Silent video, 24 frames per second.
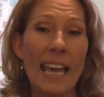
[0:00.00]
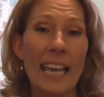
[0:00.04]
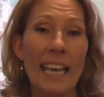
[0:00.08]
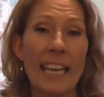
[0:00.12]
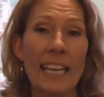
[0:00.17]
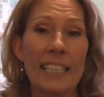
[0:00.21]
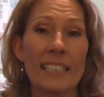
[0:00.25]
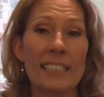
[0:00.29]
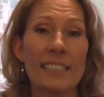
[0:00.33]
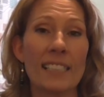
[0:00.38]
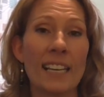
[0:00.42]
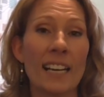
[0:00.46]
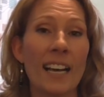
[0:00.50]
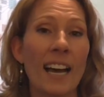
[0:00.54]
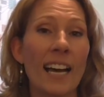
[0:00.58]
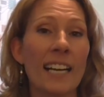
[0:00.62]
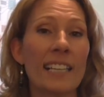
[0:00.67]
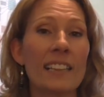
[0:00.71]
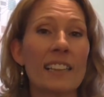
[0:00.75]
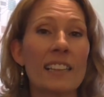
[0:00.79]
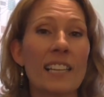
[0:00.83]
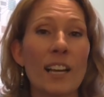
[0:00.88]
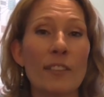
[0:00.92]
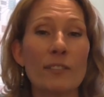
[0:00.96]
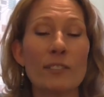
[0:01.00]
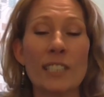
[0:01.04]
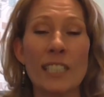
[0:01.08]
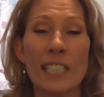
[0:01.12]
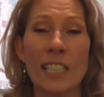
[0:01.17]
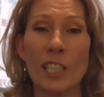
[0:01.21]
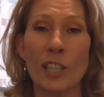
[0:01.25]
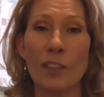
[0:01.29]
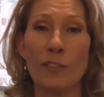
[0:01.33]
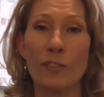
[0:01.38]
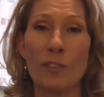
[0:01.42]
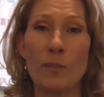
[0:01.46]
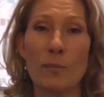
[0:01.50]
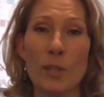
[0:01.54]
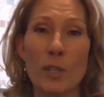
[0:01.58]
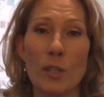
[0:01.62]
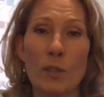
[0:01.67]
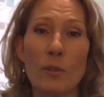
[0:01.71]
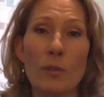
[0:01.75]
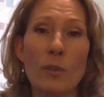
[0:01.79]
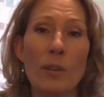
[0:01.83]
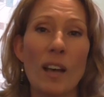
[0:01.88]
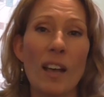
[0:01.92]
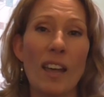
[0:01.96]
And I'd love to hear from
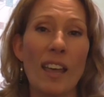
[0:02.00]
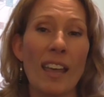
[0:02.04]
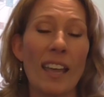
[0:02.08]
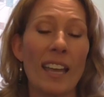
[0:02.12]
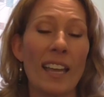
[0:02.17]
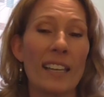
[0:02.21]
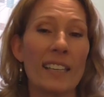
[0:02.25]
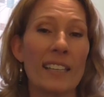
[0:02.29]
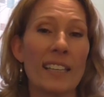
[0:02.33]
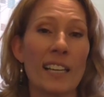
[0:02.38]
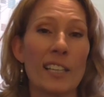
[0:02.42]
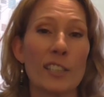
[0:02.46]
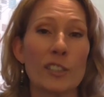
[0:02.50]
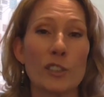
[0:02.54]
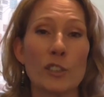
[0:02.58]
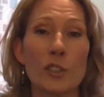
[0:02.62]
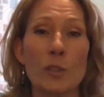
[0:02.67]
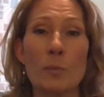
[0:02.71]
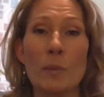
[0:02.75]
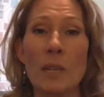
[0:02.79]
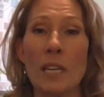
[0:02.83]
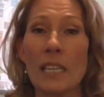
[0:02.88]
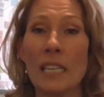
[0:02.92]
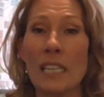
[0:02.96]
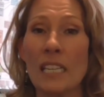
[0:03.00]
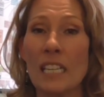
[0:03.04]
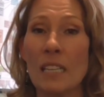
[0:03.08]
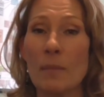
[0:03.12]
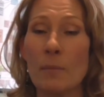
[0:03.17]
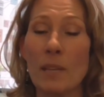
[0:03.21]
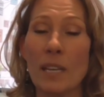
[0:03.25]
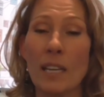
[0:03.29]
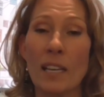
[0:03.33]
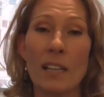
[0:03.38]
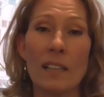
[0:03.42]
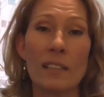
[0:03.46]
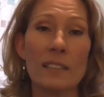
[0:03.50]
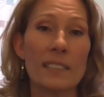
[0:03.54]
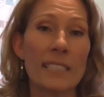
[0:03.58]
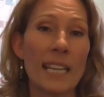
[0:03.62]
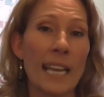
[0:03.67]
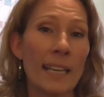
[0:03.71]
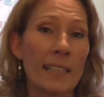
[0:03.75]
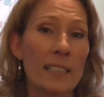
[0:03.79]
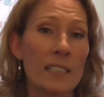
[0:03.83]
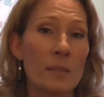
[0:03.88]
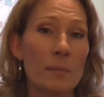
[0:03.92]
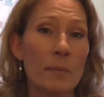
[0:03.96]
you, and shoot me an email,
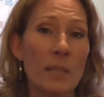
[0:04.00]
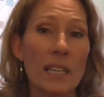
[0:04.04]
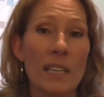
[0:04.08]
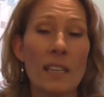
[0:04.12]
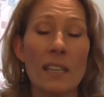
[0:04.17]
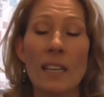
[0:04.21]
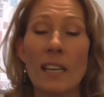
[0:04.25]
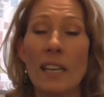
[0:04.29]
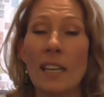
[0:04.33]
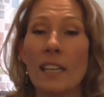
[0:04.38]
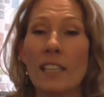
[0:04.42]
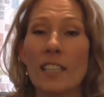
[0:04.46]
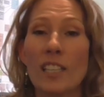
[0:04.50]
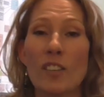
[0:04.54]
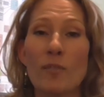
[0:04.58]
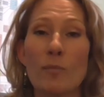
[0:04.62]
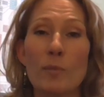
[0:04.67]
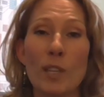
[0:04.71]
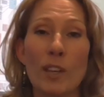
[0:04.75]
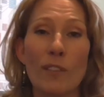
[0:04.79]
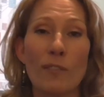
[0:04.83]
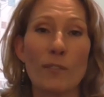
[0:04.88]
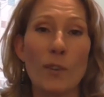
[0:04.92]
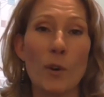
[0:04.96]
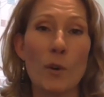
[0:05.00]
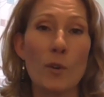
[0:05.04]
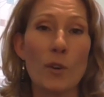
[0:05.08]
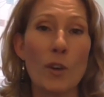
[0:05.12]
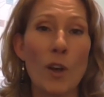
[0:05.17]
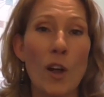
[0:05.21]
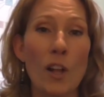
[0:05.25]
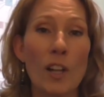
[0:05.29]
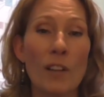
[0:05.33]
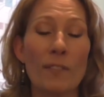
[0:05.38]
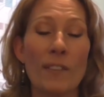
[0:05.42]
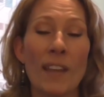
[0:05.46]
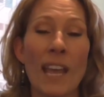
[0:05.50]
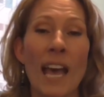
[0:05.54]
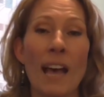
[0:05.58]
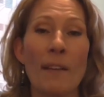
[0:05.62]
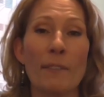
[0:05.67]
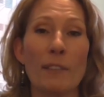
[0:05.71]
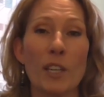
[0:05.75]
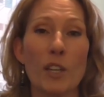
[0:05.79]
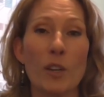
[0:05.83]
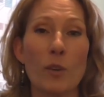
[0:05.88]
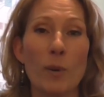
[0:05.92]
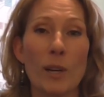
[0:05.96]
text me, give me a phone call if you
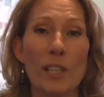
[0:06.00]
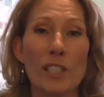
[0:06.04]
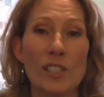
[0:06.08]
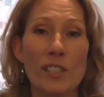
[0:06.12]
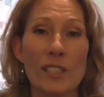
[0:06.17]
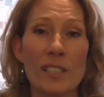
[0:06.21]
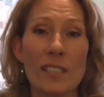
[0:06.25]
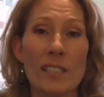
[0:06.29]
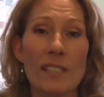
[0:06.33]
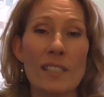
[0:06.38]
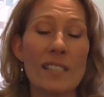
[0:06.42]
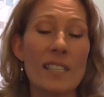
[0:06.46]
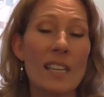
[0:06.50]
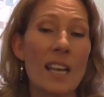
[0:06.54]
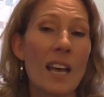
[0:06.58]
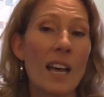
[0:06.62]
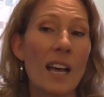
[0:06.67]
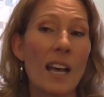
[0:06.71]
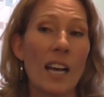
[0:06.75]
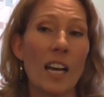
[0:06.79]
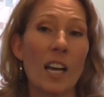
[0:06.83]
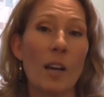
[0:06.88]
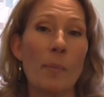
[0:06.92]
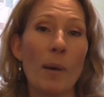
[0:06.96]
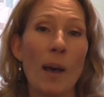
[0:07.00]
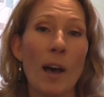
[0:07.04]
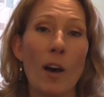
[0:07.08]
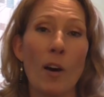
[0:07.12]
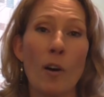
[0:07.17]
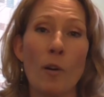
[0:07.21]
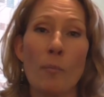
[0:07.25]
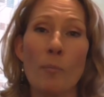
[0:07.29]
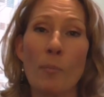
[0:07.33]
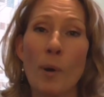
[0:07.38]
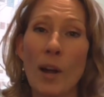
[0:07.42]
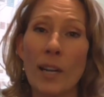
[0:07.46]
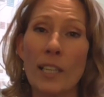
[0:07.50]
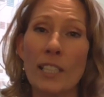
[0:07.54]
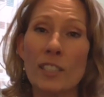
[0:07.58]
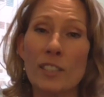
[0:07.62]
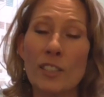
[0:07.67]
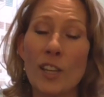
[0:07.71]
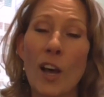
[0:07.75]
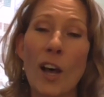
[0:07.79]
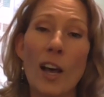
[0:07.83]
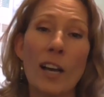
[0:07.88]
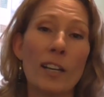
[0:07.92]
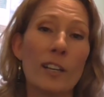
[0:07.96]
have any questions about
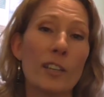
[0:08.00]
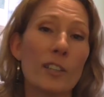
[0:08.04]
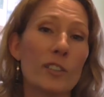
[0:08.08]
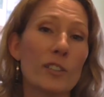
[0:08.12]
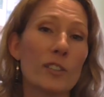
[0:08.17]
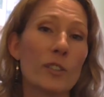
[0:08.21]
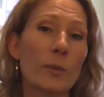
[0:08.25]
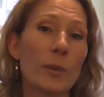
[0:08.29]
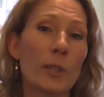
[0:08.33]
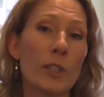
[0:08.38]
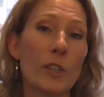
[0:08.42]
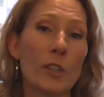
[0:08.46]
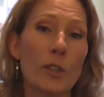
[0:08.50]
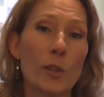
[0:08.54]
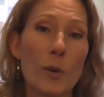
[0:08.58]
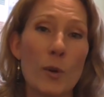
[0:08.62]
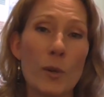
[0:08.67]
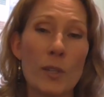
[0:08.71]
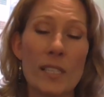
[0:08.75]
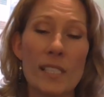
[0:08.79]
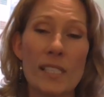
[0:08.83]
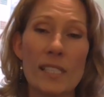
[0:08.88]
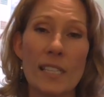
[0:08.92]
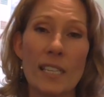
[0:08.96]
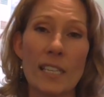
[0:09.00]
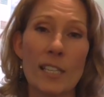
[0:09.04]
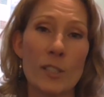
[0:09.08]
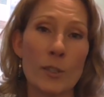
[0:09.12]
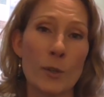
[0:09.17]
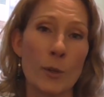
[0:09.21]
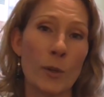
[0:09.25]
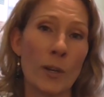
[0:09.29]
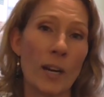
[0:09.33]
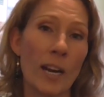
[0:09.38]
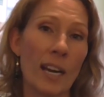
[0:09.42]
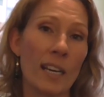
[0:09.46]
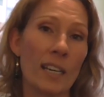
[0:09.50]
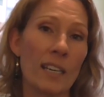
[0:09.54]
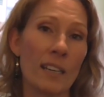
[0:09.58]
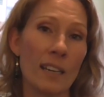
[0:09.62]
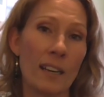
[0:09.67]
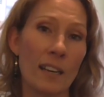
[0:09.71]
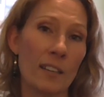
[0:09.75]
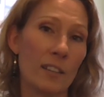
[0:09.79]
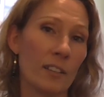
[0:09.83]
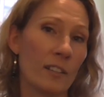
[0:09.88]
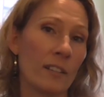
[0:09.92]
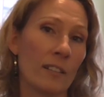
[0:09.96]
BodyTalk, doing your cortices, or
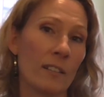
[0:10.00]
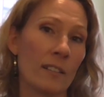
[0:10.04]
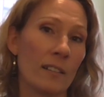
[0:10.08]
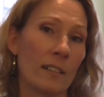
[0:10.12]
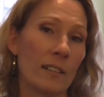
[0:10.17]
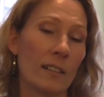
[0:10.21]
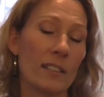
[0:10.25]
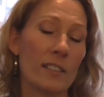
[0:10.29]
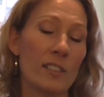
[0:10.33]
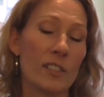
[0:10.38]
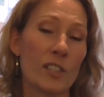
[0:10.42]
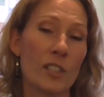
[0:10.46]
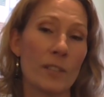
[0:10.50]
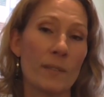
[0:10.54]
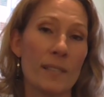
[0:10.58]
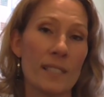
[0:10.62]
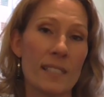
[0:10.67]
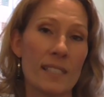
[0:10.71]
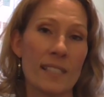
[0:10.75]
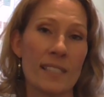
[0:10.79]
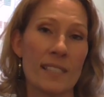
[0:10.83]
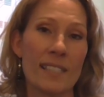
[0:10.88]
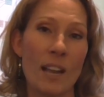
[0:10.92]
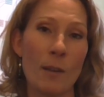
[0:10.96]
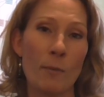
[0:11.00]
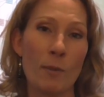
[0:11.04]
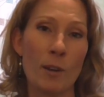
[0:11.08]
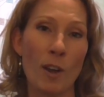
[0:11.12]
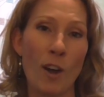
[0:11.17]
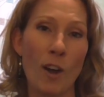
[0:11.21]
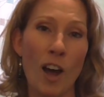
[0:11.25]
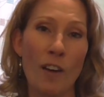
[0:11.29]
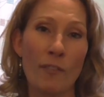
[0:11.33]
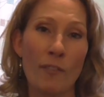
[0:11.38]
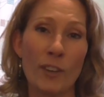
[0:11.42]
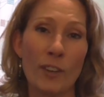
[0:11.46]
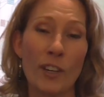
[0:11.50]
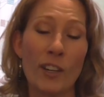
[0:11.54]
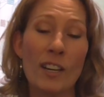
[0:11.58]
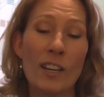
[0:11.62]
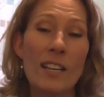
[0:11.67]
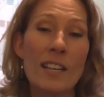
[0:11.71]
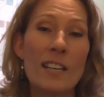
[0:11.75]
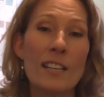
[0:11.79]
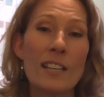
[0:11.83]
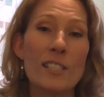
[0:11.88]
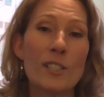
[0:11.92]
any other services that we offer.